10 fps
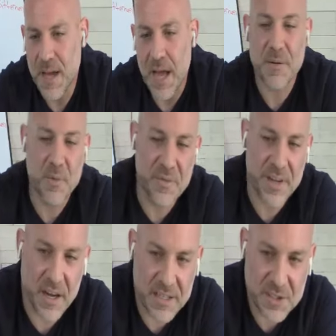And then moving
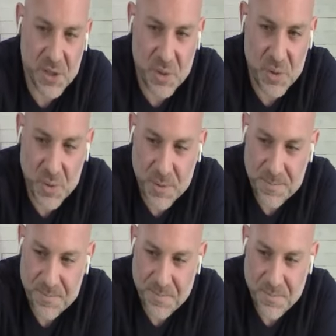on to
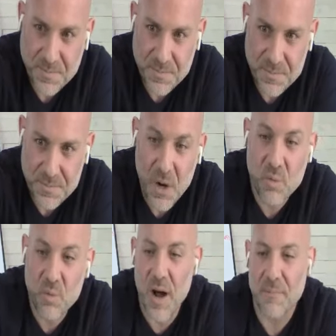
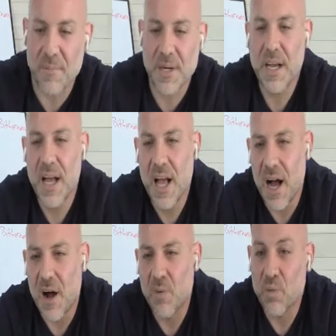rum.
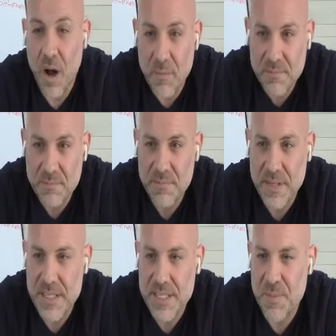Rum
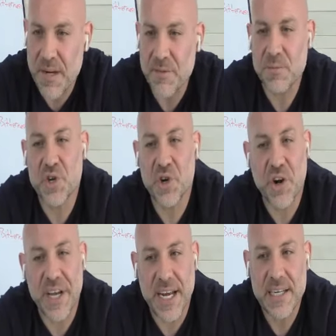is made from
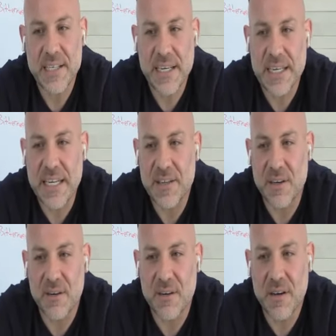sugarcane in either
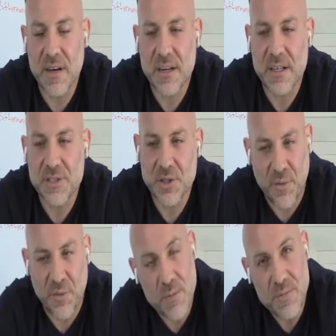two
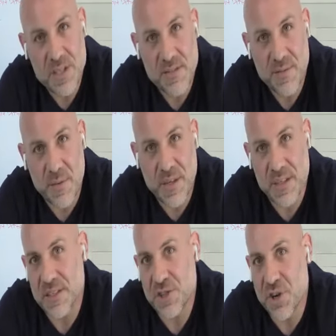forms, from
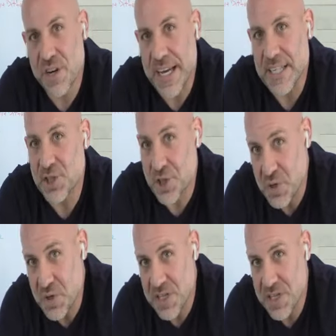the sugarcane
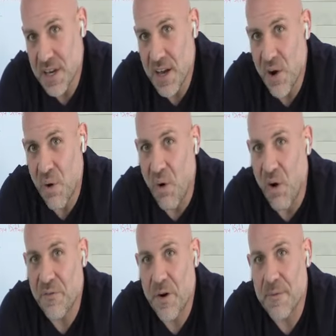juice or
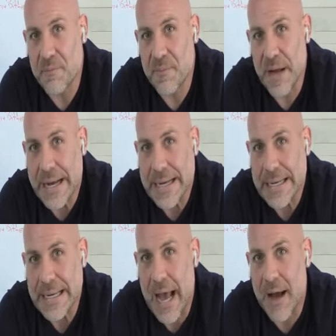from
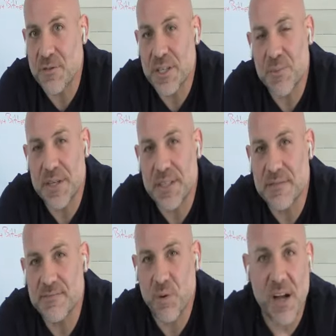after it's been
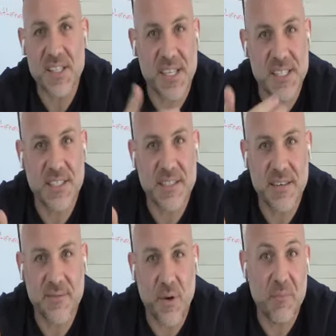processed
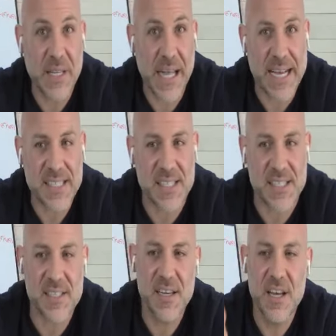from
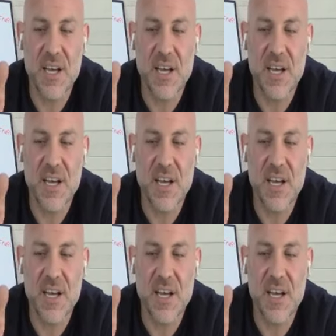molasses.